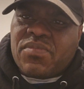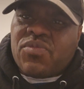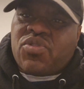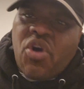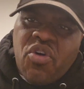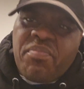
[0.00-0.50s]

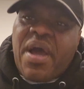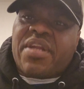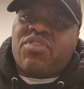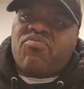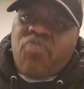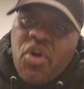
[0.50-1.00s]

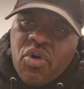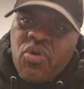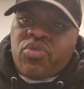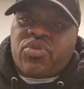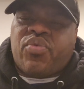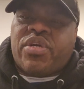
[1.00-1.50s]
Nobody
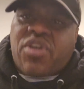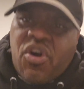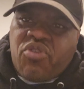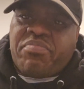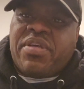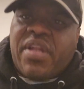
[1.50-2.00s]
rolled with
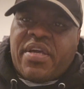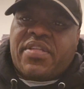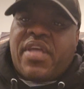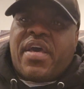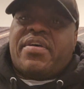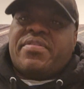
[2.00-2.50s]
Kobe like
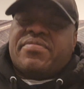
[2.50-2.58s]
that.